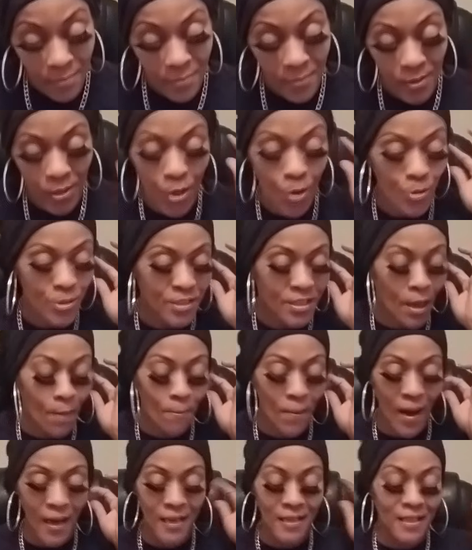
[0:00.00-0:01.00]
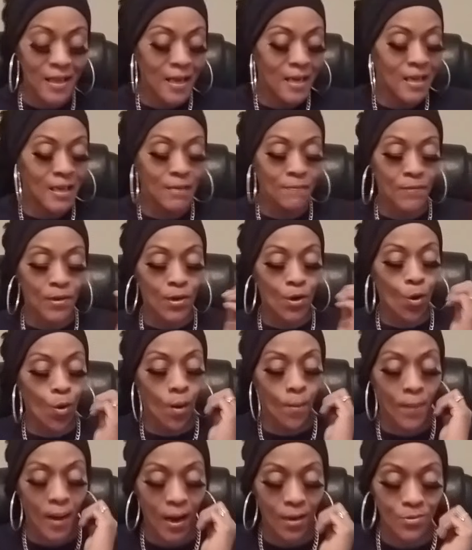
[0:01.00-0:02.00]
You somebody they didn't even
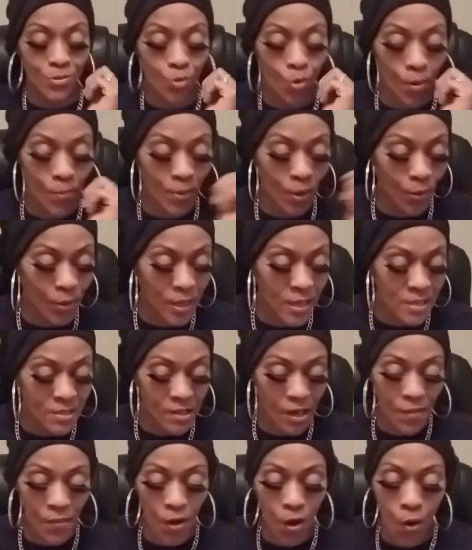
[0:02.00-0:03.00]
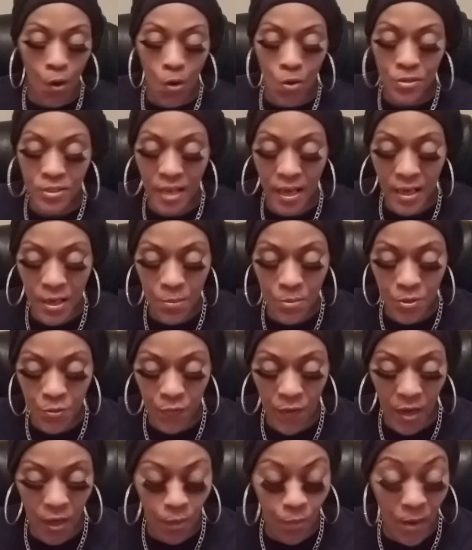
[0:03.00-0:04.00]
know about, Scorpio. These other holes that he was
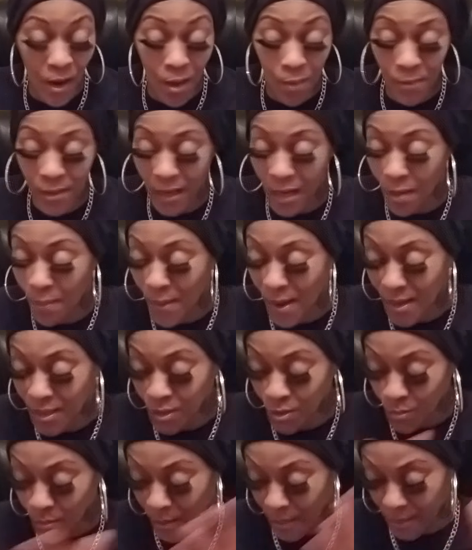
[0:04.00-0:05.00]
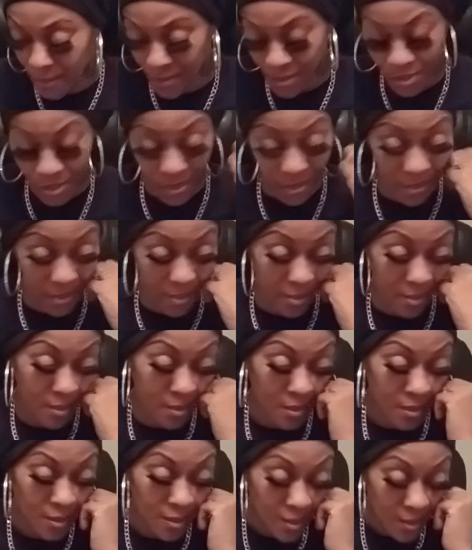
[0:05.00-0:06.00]
fucking around with, everybody knew about that shit
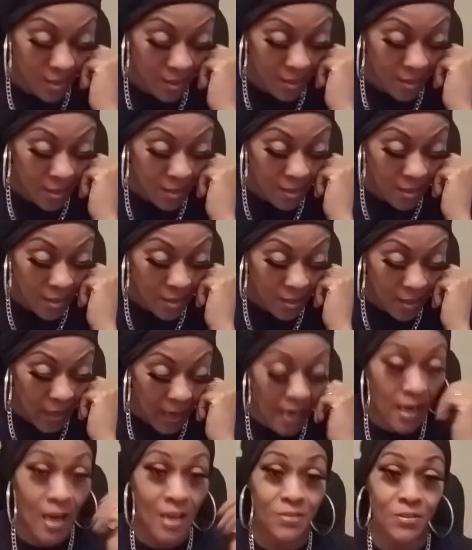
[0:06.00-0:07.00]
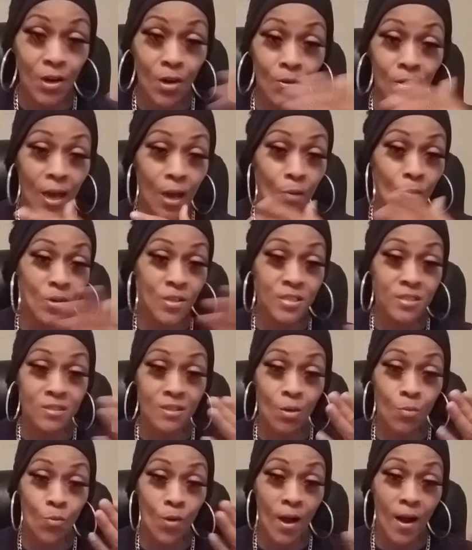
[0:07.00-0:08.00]
and they thought they was
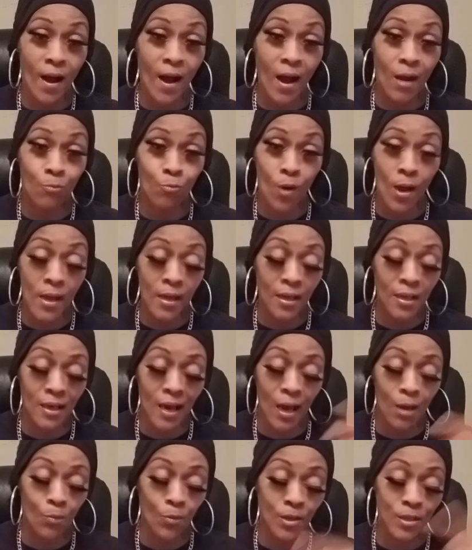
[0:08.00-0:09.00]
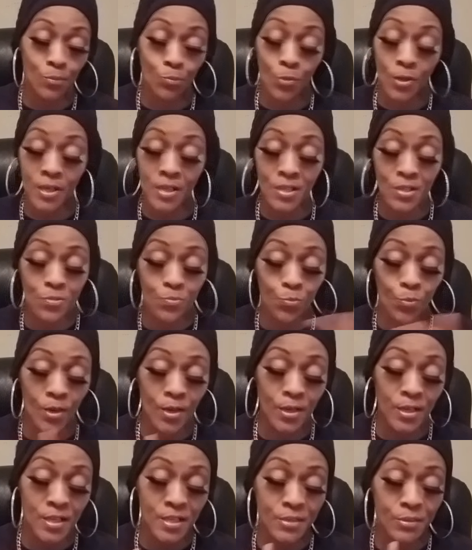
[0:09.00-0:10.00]
somewhere high ranking. Like when when this
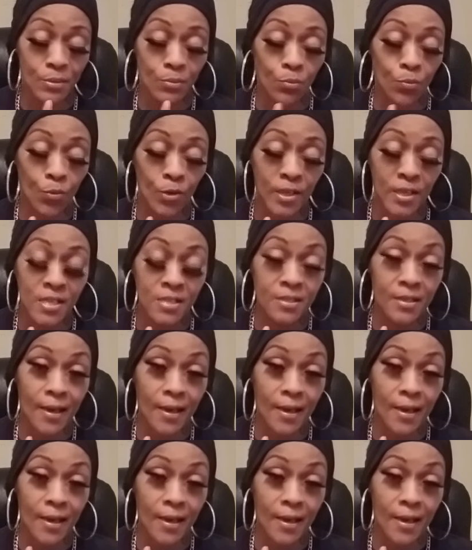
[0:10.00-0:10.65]
when this when this